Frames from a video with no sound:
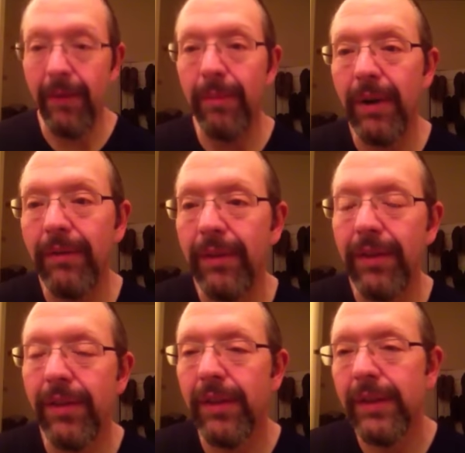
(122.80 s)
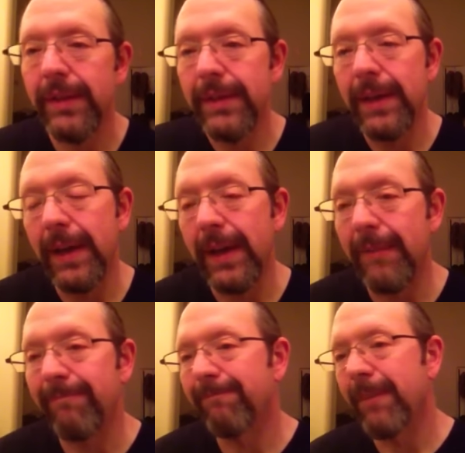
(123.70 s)
of preference.
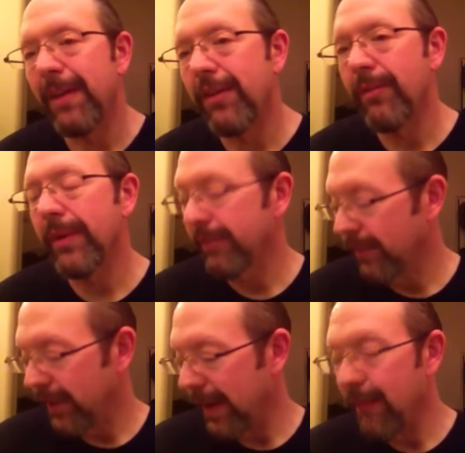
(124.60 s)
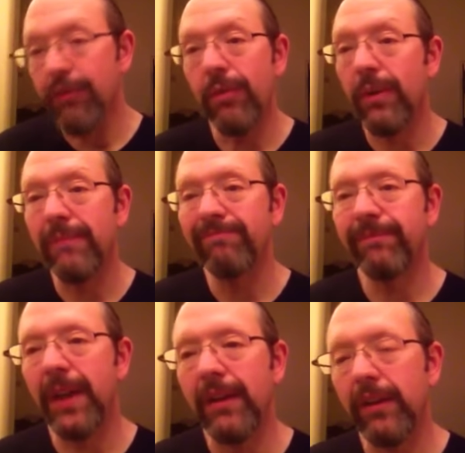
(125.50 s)
I just went for the natural one. Thought it